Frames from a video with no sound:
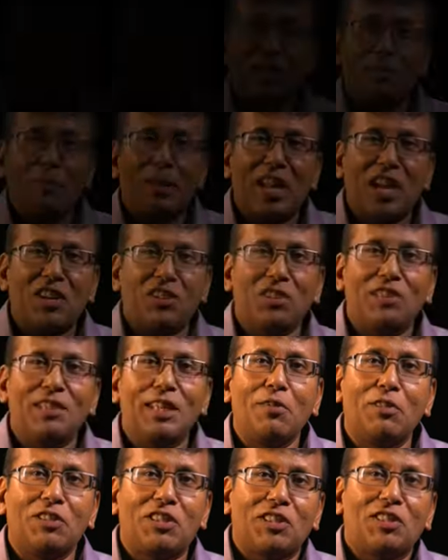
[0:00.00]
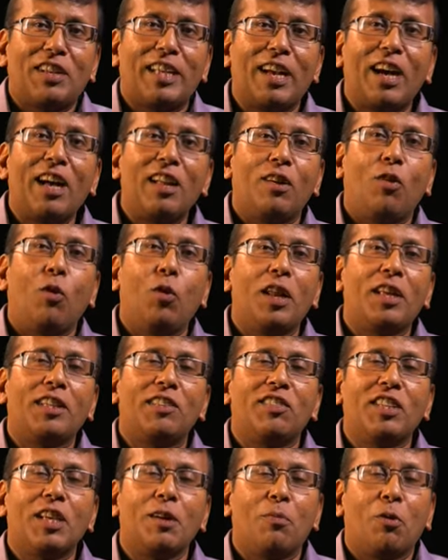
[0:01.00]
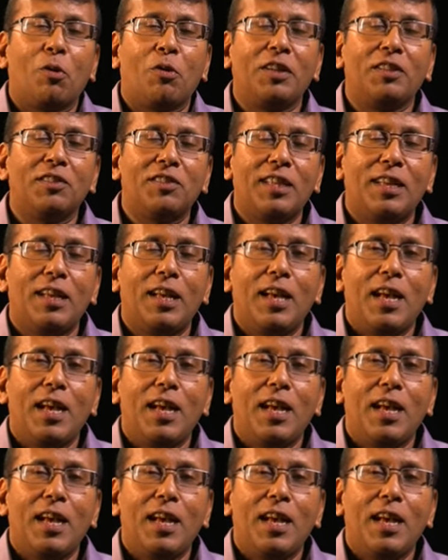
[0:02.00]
I did my national service just like all other Singaporeans,